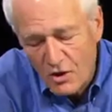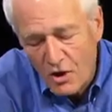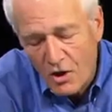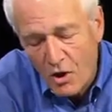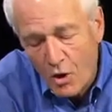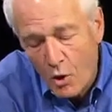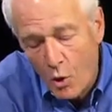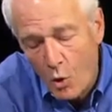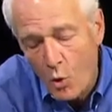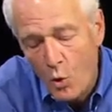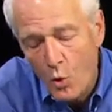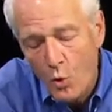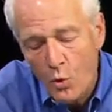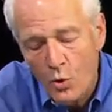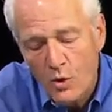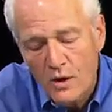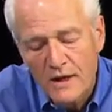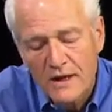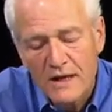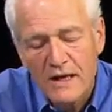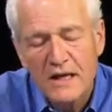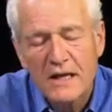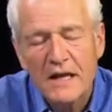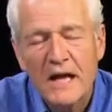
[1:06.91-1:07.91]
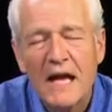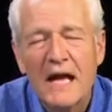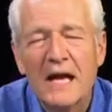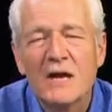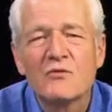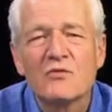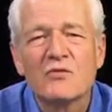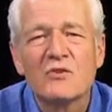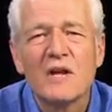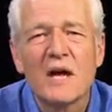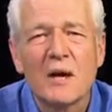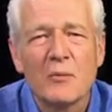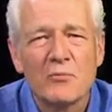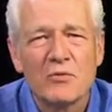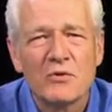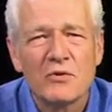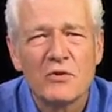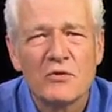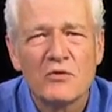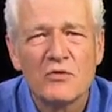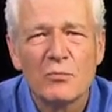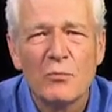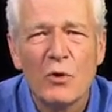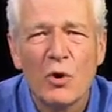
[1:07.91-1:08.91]
whole and half steps, the
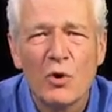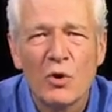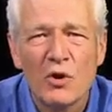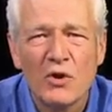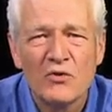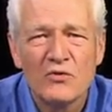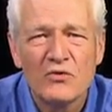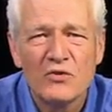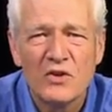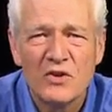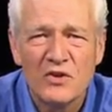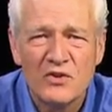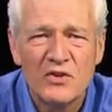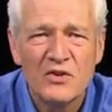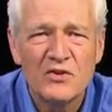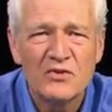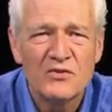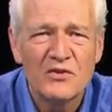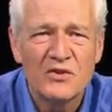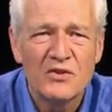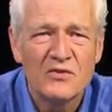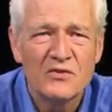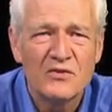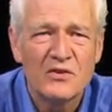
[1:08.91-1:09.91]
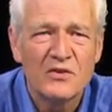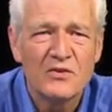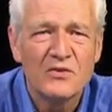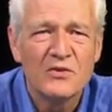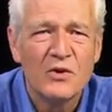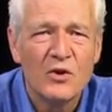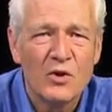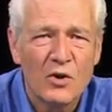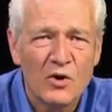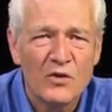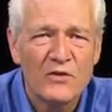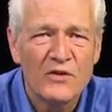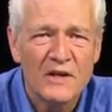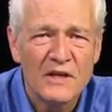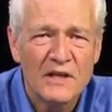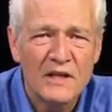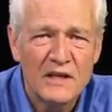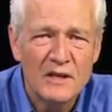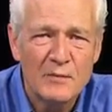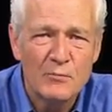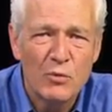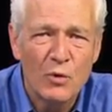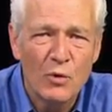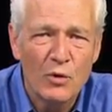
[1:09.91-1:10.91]
smallest distances on the
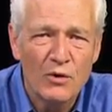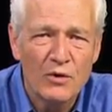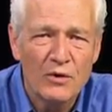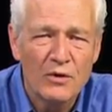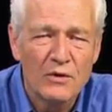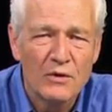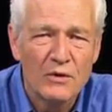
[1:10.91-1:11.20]
keyboard.